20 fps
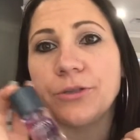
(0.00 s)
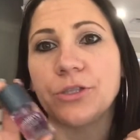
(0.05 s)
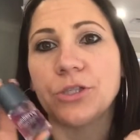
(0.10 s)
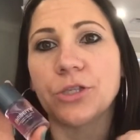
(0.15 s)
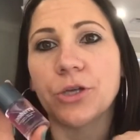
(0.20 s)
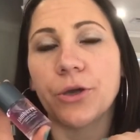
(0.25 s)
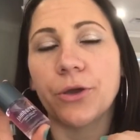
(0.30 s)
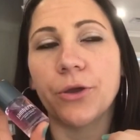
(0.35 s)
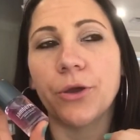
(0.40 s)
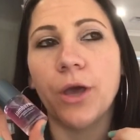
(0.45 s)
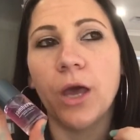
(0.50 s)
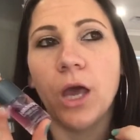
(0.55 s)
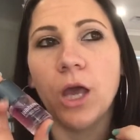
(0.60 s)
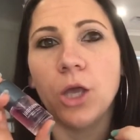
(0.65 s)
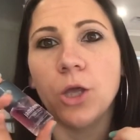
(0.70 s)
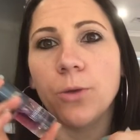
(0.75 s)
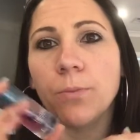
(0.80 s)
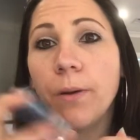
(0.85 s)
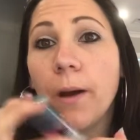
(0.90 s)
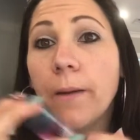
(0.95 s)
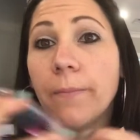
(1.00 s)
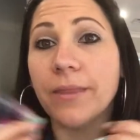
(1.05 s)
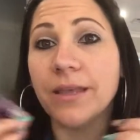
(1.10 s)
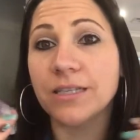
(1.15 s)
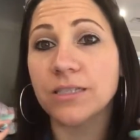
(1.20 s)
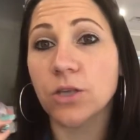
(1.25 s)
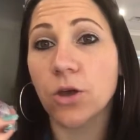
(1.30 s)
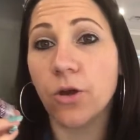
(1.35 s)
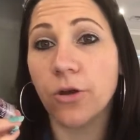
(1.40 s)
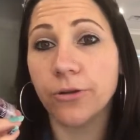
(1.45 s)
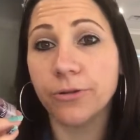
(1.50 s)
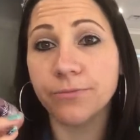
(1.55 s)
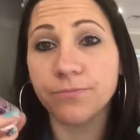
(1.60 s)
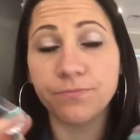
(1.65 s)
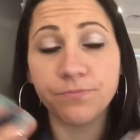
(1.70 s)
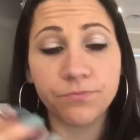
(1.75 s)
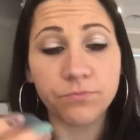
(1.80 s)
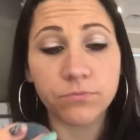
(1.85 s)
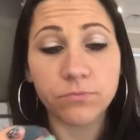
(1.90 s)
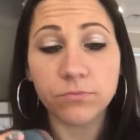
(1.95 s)
So you pop this
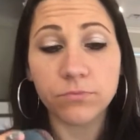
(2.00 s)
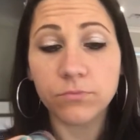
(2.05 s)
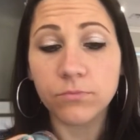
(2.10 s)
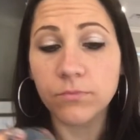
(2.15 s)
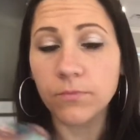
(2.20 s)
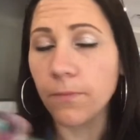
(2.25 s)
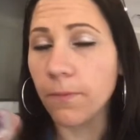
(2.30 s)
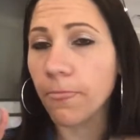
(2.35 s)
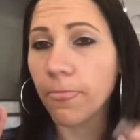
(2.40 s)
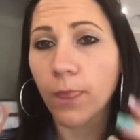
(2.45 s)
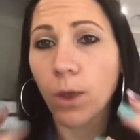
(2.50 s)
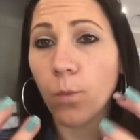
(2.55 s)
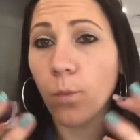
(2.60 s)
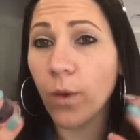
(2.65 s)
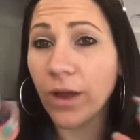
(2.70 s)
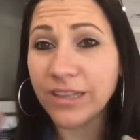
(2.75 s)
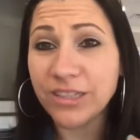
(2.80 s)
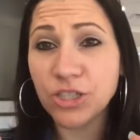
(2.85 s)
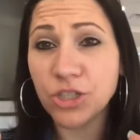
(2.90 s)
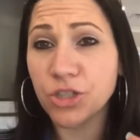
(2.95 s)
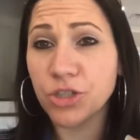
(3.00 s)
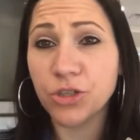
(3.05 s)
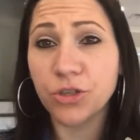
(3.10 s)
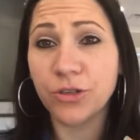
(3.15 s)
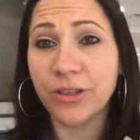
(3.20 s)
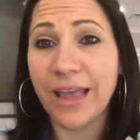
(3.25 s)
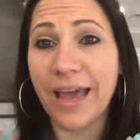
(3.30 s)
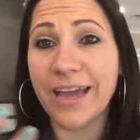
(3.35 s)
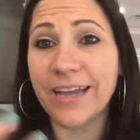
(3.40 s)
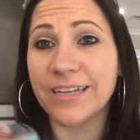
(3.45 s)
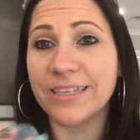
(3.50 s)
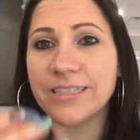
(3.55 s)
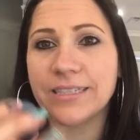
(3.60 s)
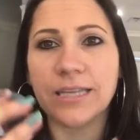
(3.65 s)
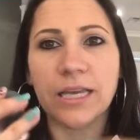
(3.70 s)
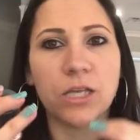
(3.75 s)
on 1 to 2 layers.